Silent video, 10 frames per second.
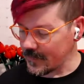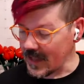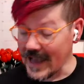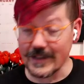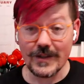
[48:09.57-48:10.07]

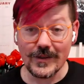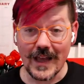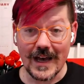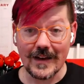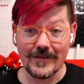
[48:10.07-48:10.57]
I do
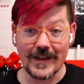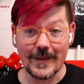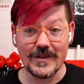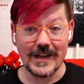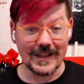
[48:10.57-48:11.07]
love, and
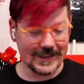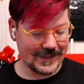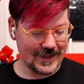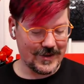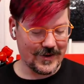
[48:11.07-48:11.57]
I'm jealous
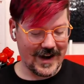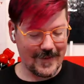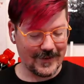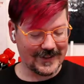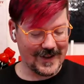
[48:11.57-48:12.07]
that you're
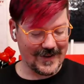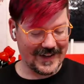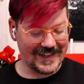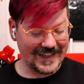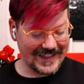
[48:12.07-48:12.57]
able to go to
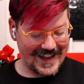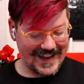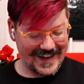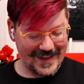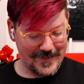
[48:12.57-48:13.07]
Disney
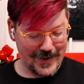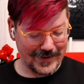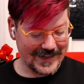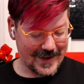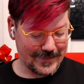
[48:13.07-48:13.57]
and get
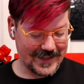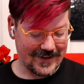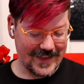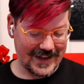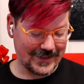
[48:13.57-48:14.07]
Pokestops there.
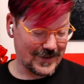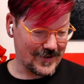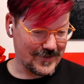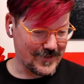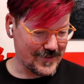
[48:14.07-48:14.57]
That's
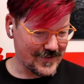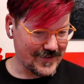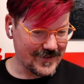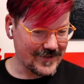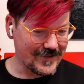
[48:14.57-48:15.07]
so
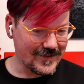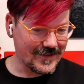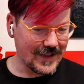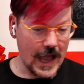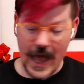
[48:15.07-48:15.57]

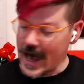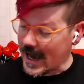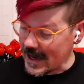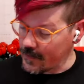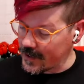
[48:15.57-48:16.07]
cool.
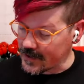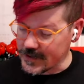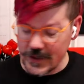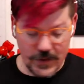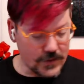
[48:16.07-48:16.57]
I wonder
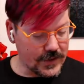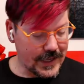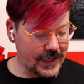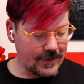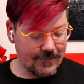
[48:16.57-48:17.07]
too
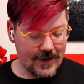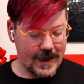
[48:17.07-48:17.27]
if